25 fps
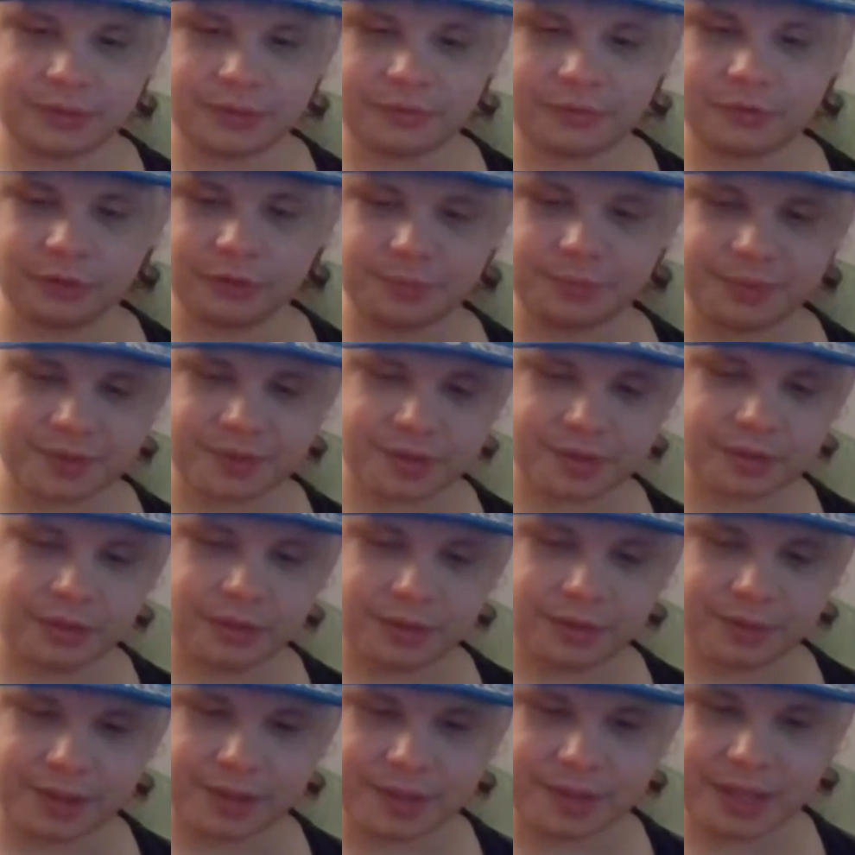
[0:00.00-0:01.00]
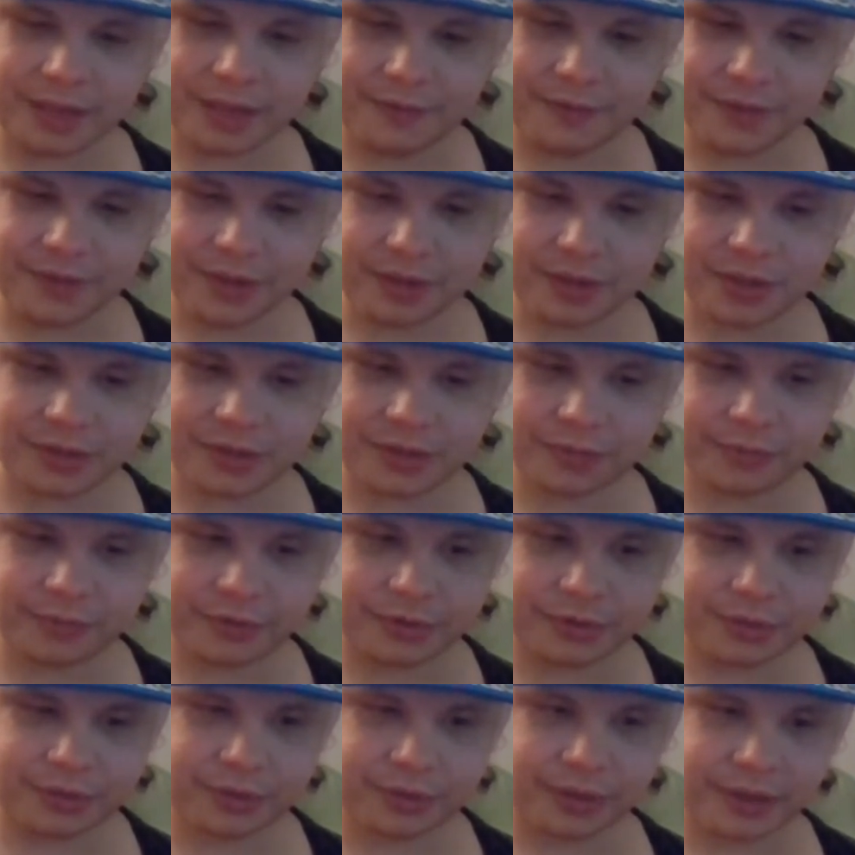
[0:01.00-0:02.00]
group is called the deviants,
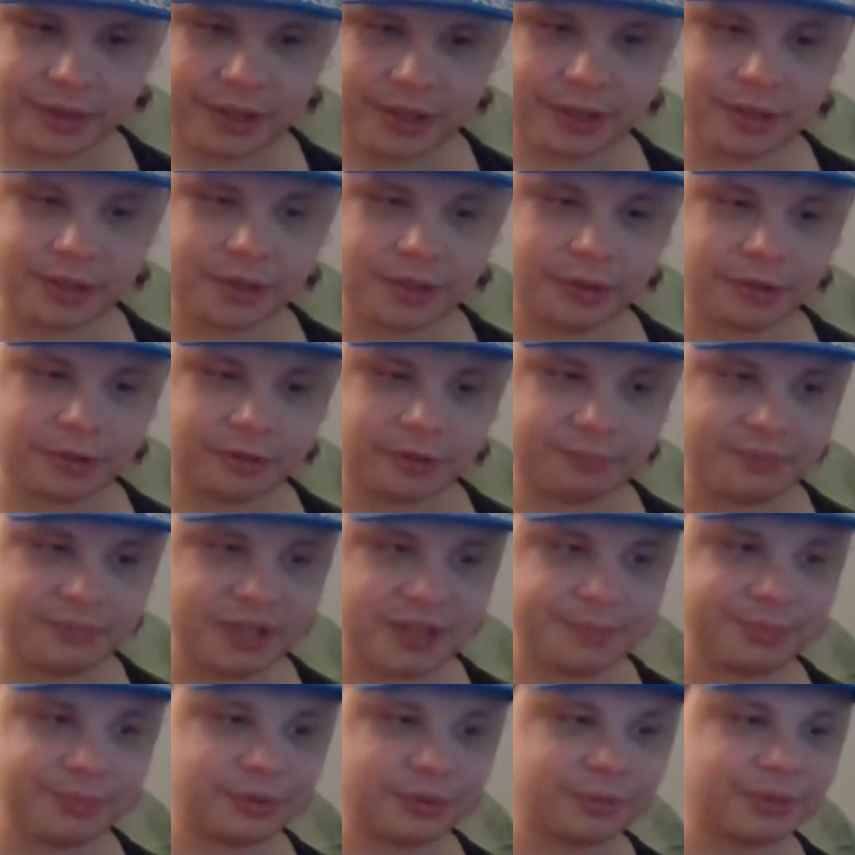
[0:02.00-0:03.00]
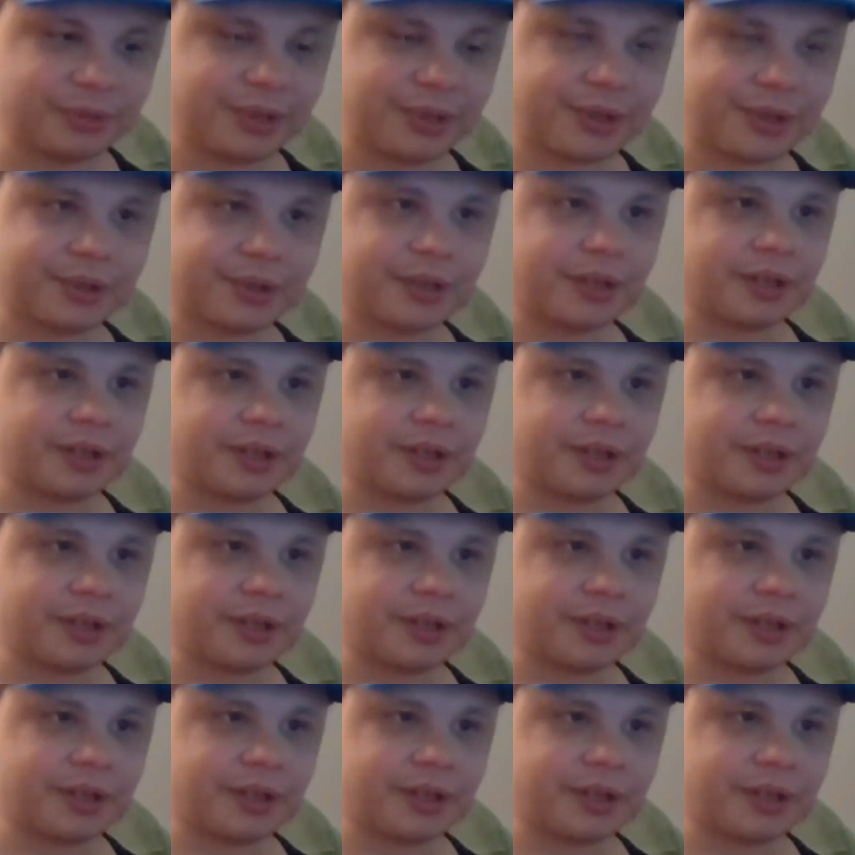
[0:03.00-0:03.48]
which are like you know people with